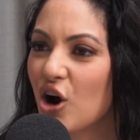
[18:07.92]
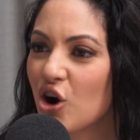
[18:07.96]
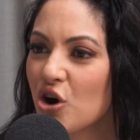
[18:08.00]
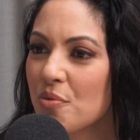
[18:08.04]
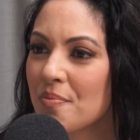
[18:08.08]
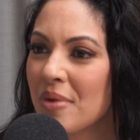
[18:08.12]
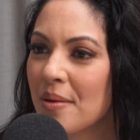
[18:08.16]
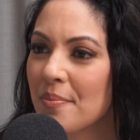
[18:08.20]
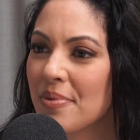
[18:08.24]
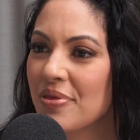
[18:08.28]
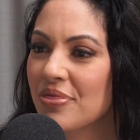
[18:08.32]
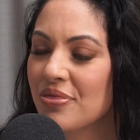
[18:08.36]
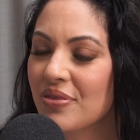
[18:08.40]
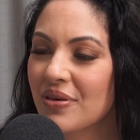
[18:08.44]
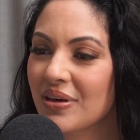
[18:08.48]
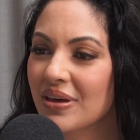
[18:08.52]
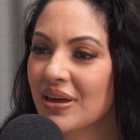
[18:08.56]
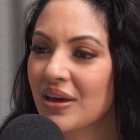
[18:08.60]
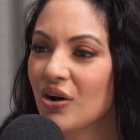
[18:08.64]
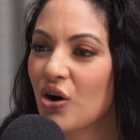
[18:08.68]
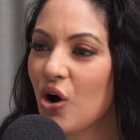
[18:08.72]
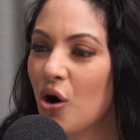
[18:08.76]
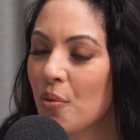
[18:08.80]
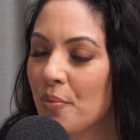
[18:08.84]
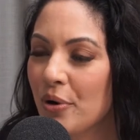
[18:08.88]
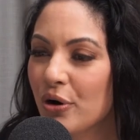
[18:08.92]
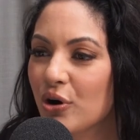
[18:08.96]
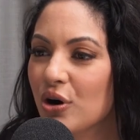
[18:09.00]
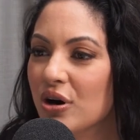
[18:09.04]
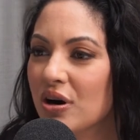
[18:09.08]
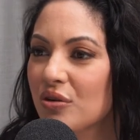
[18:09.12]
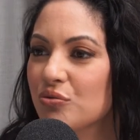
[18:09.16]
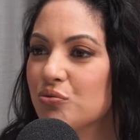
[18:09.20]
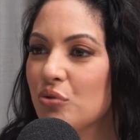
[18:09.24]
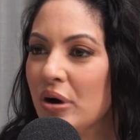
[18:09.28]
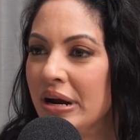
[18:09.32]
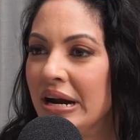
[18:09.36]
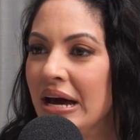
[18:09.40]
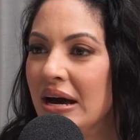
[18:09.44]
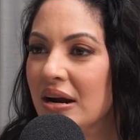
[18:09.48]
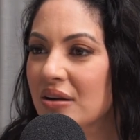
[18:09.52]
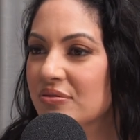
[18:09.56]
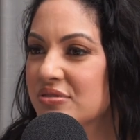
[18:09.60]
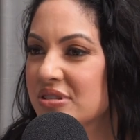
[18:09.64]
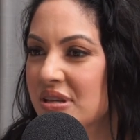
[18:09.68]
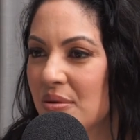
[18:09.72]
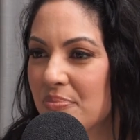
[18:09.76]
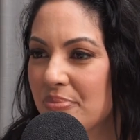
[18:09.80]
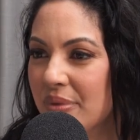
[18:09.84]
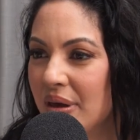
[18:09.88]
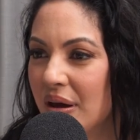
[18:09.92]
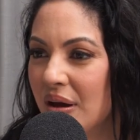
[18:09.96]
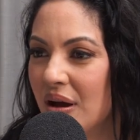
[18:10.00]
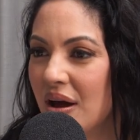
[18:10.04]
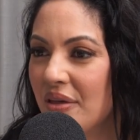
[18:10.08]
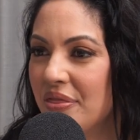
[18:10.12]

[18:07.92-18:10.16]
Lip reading: I remember thinking, oh my God, I've run out of something.